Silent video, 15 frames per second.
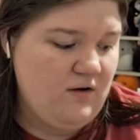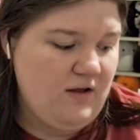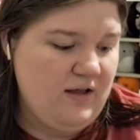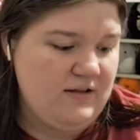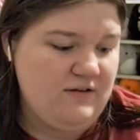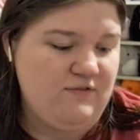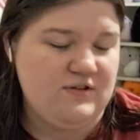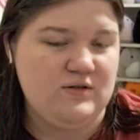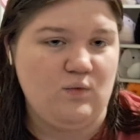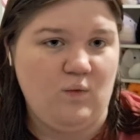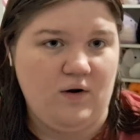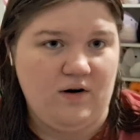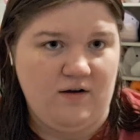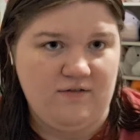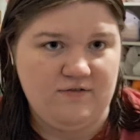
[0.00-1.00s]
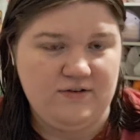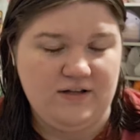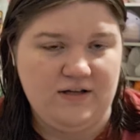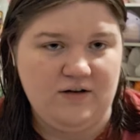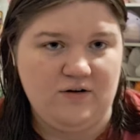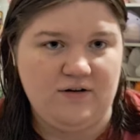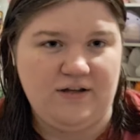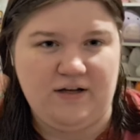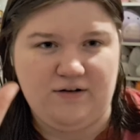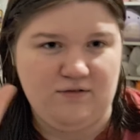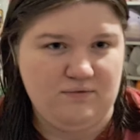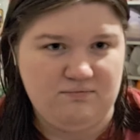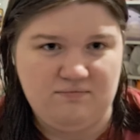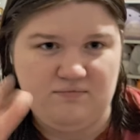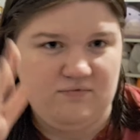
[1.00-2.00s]
And if it's a one-off thing or like a
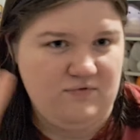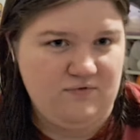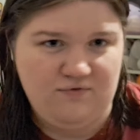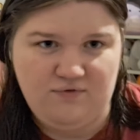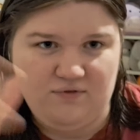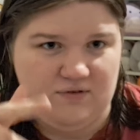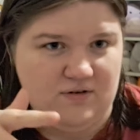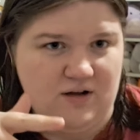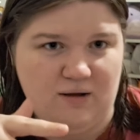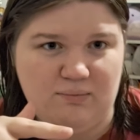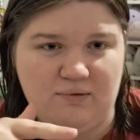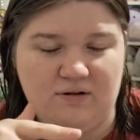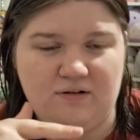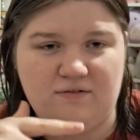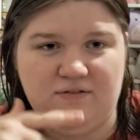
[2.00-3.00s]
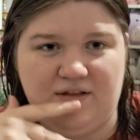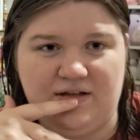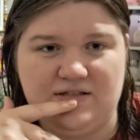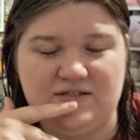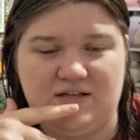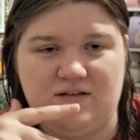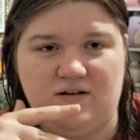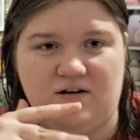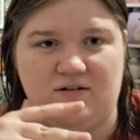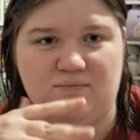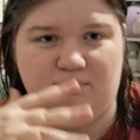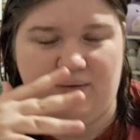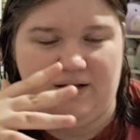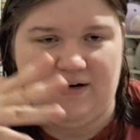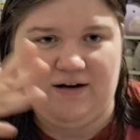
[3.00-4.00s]
couple of things that
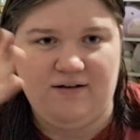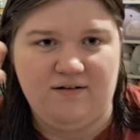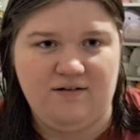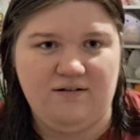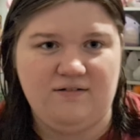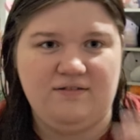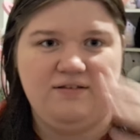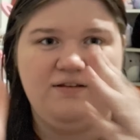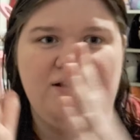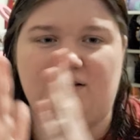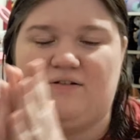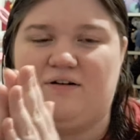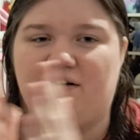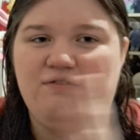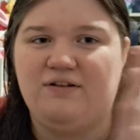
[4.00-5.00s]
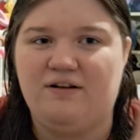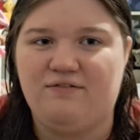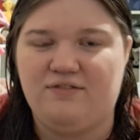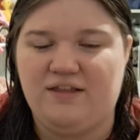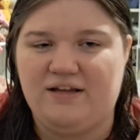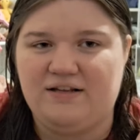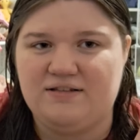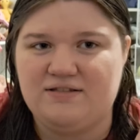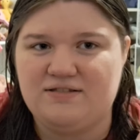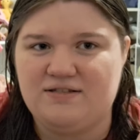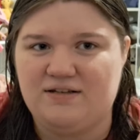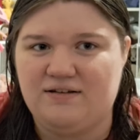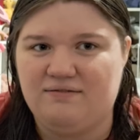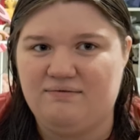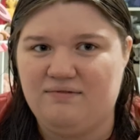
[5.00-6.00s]
aren't big enough, that don't have enough things
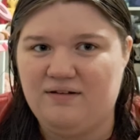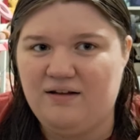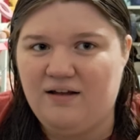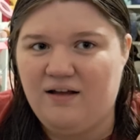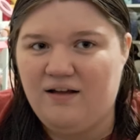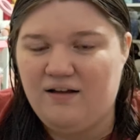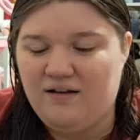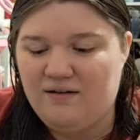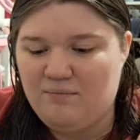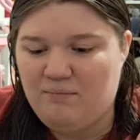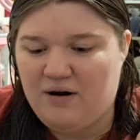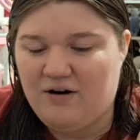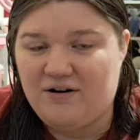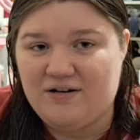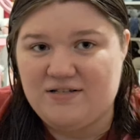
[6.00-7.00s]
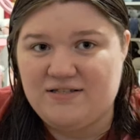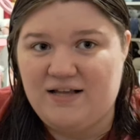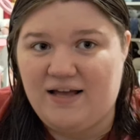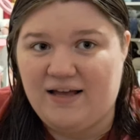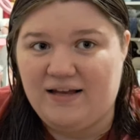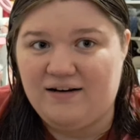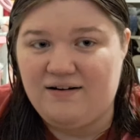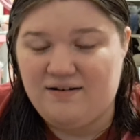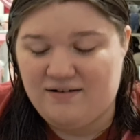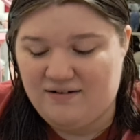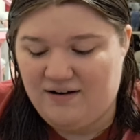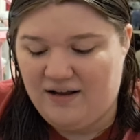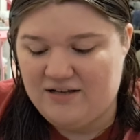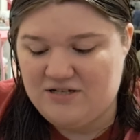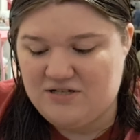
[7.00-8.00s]
to merit a sign,
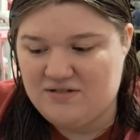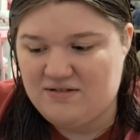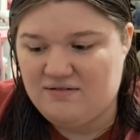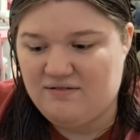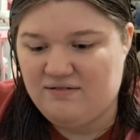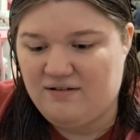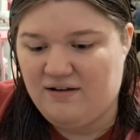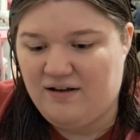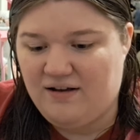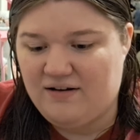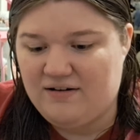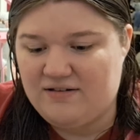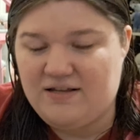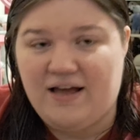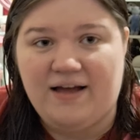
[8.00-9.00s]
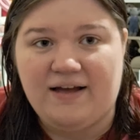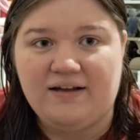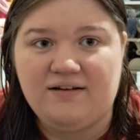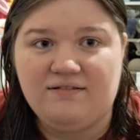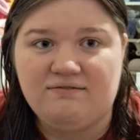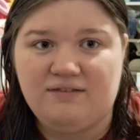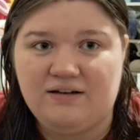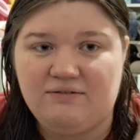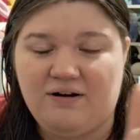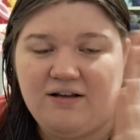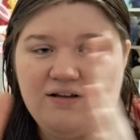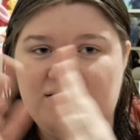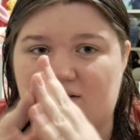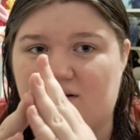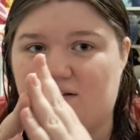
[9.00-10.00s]
I just add a tag and
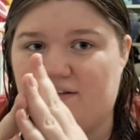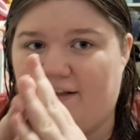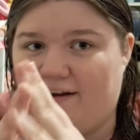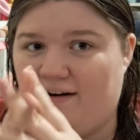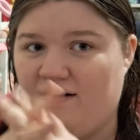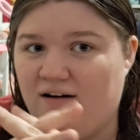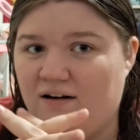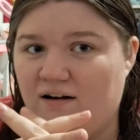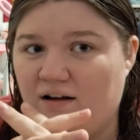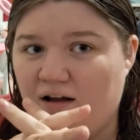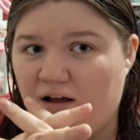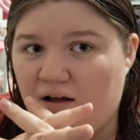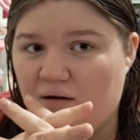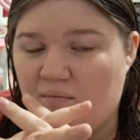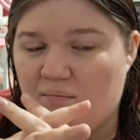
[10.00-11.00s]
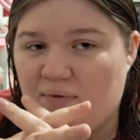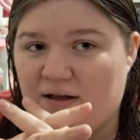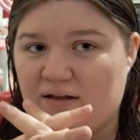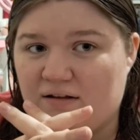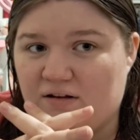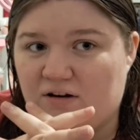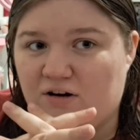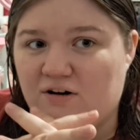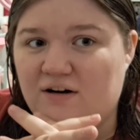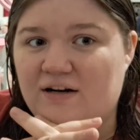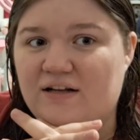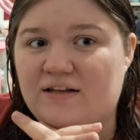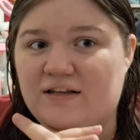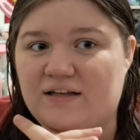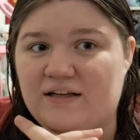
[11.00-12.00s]
write it on there. But
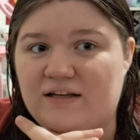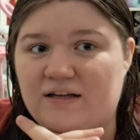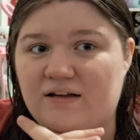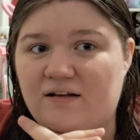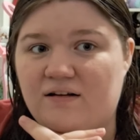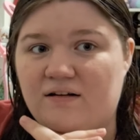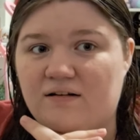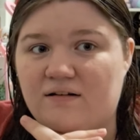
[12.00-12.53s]
currently,